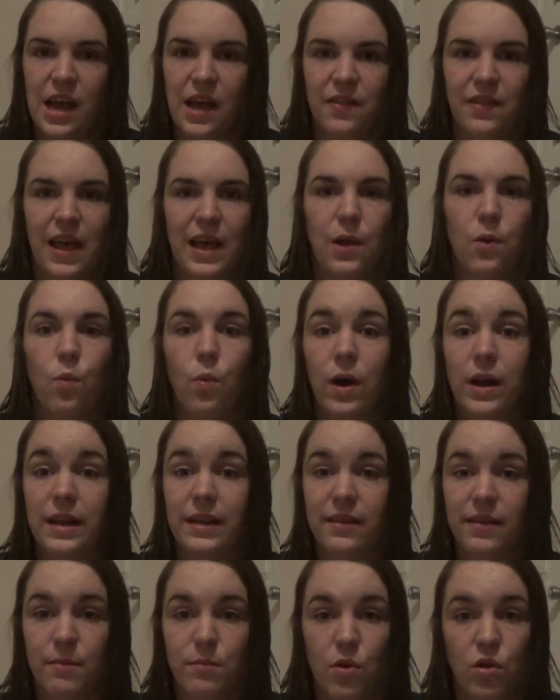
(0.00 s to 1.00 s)
like what
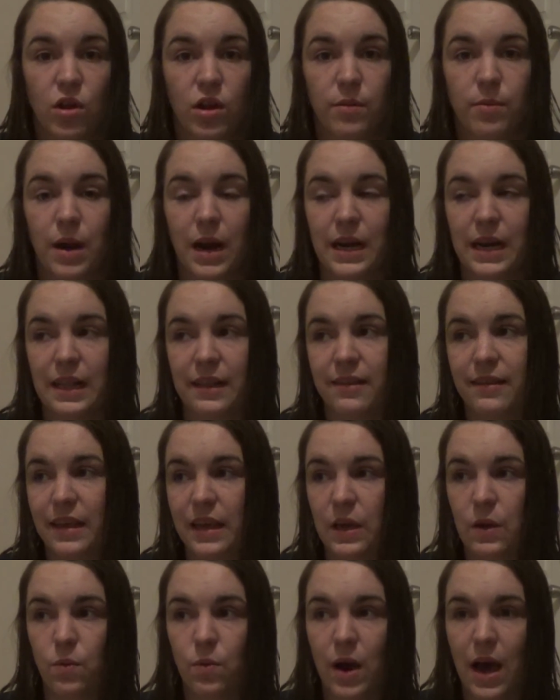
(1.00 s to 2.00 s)
is a molar
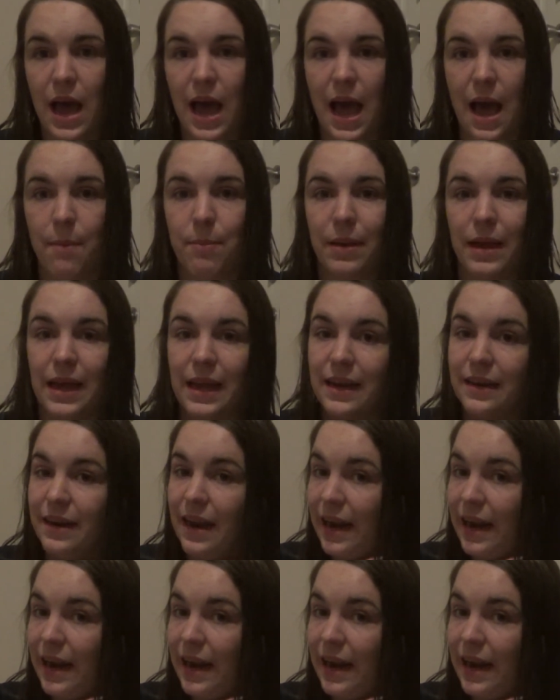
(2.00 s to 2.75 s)
pregnancy, what happened,